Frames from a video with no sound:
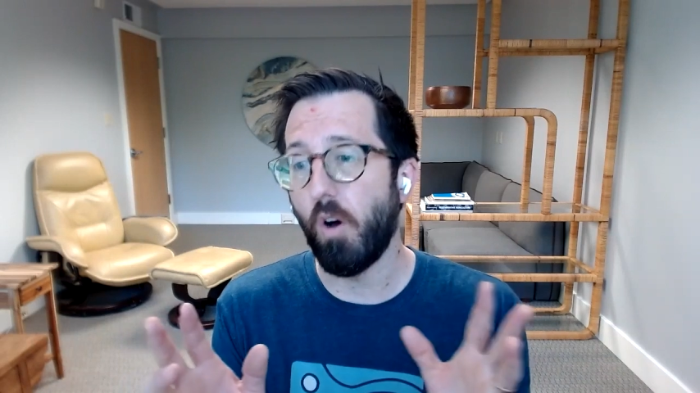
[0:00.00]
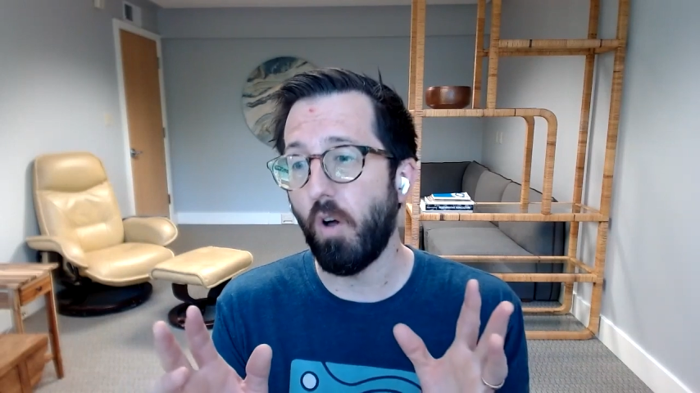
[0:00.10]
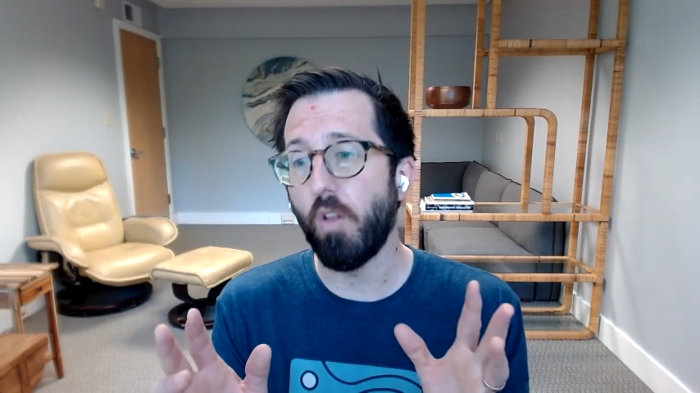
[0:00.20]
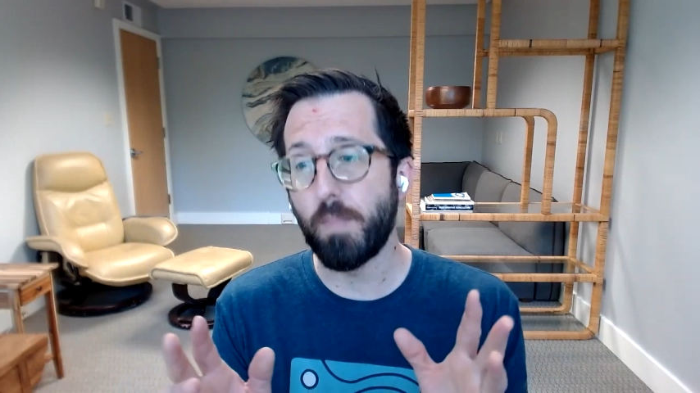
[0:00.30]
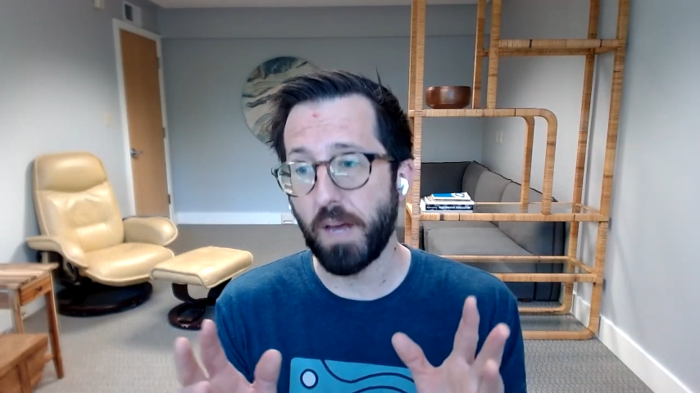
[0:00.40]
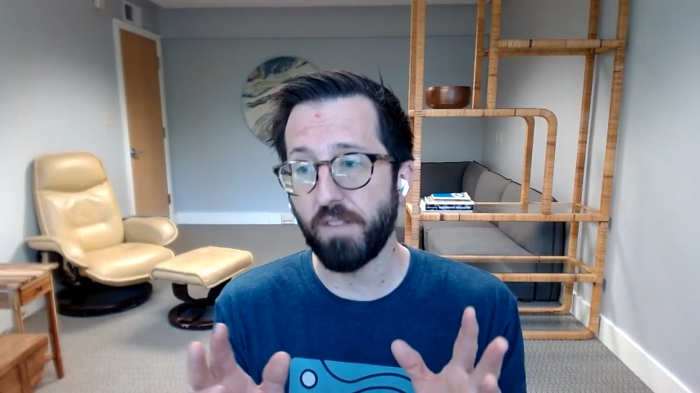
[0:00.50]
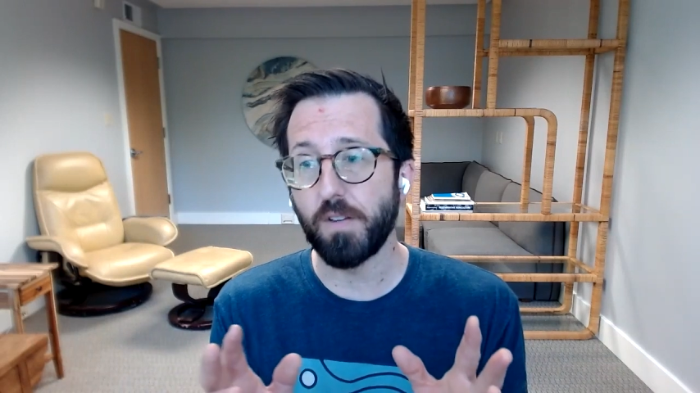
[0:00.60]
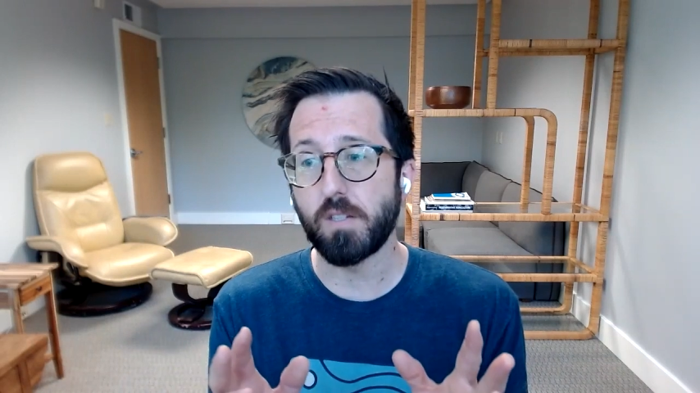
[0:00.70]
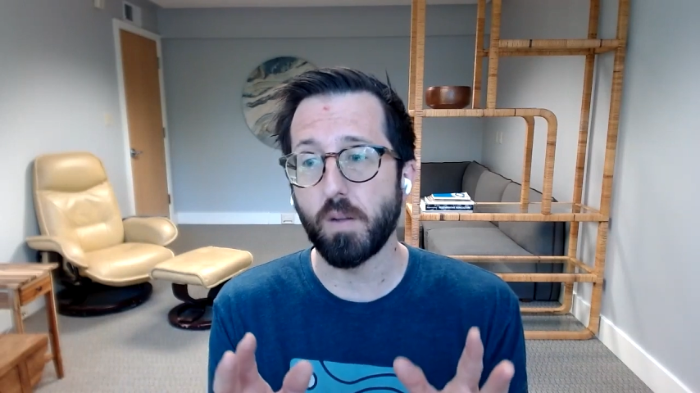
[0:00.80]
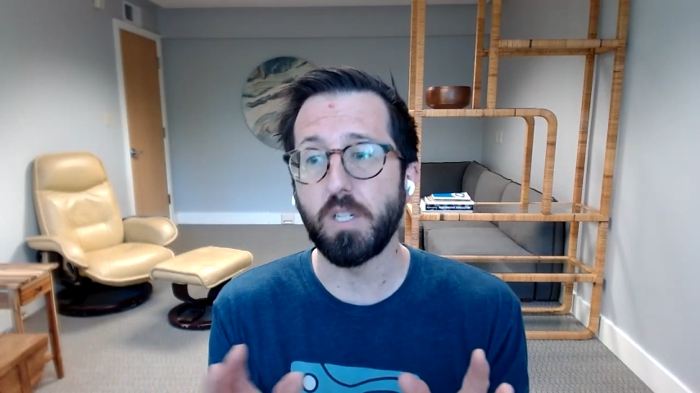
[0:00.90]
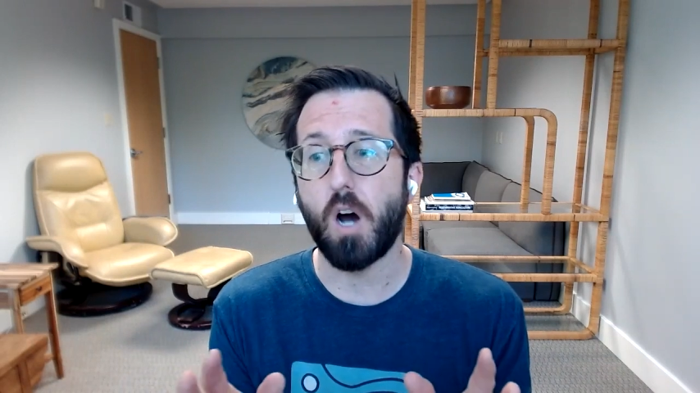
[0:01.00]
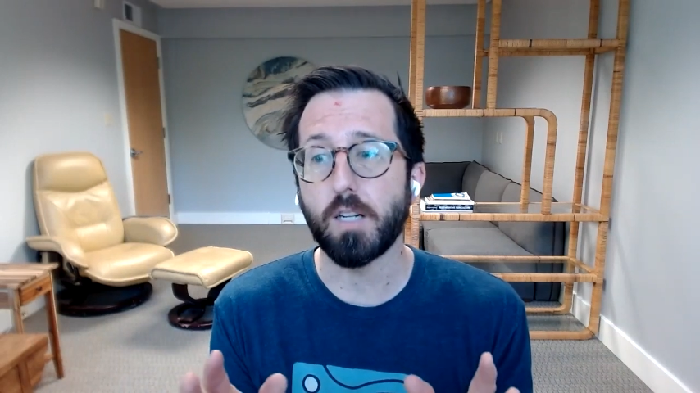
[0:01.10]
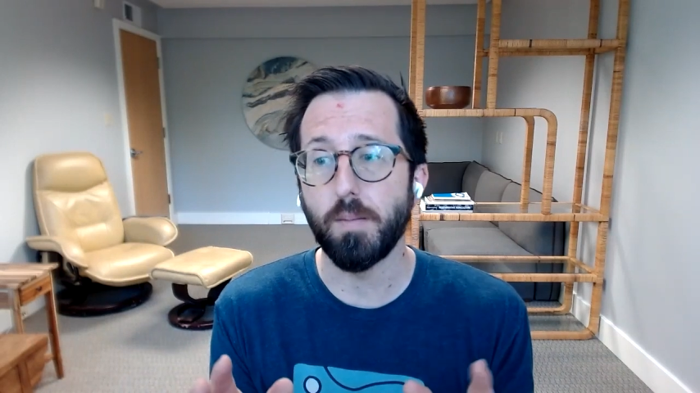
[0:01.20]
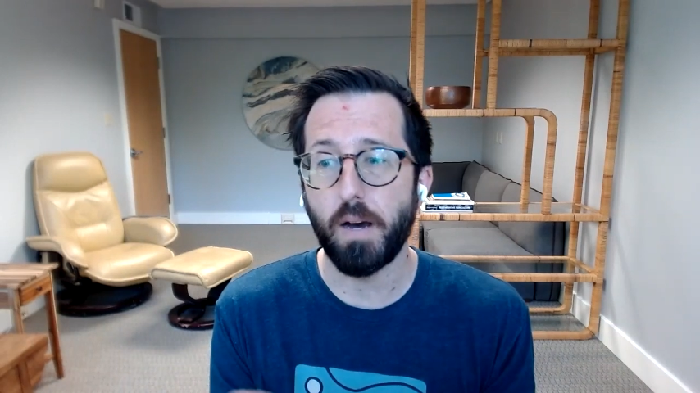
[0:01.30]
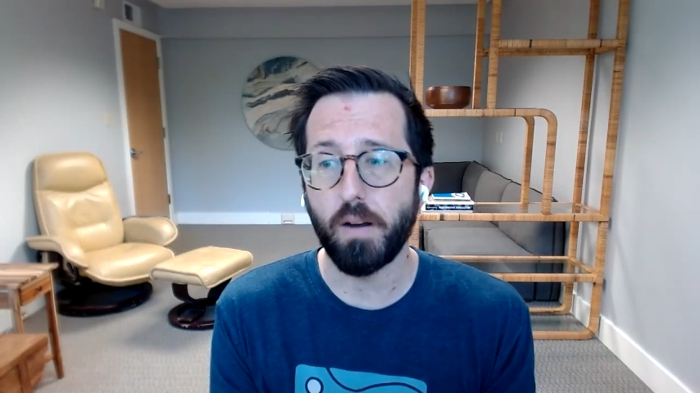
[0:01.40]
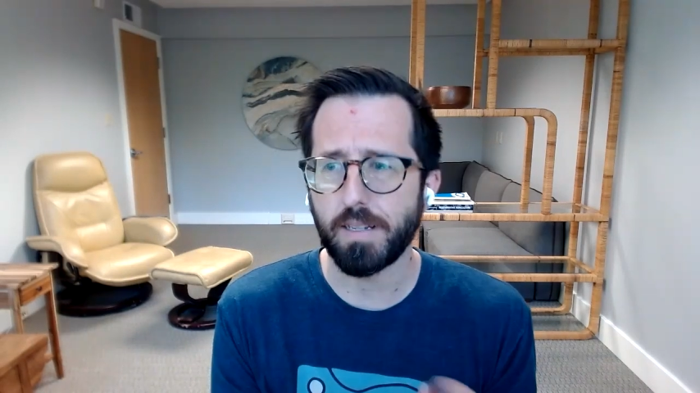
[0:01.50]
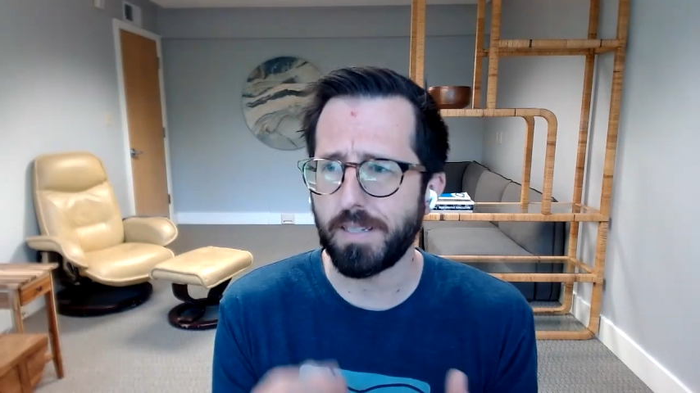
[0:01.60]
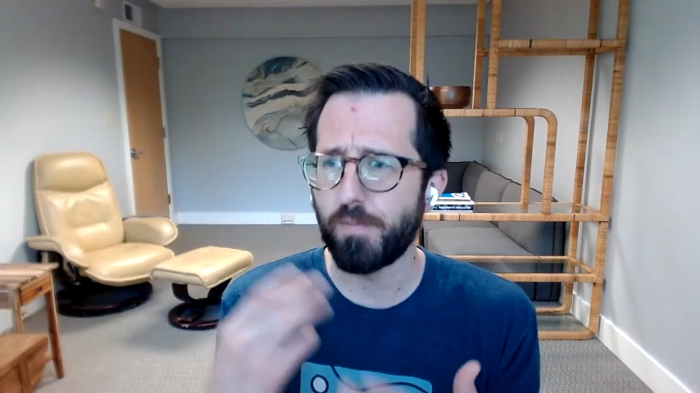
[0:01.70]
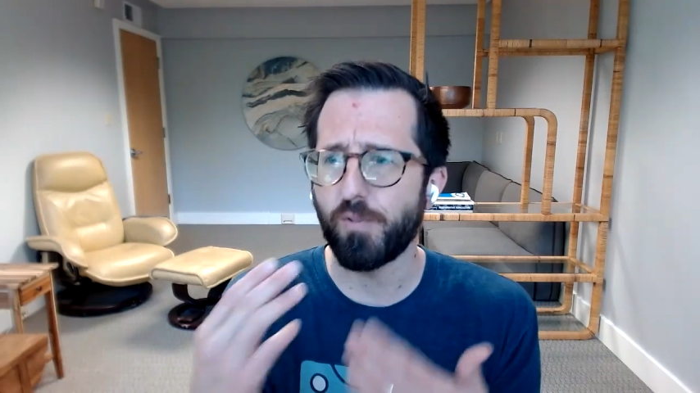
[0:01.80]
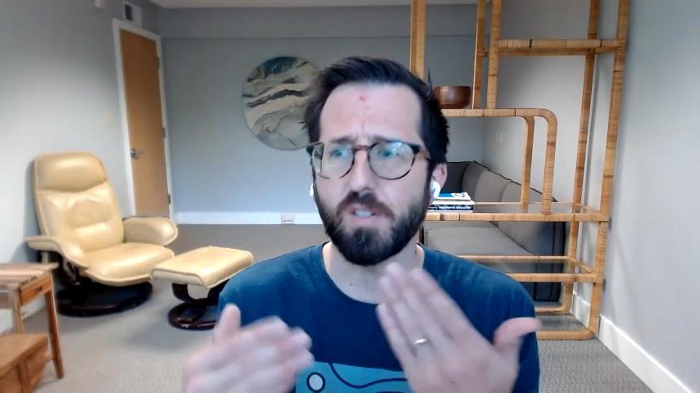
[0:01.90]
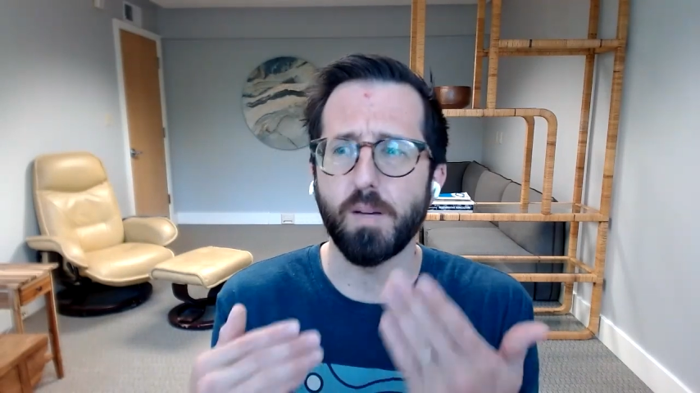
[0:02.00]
almost all the benefits that we talked about,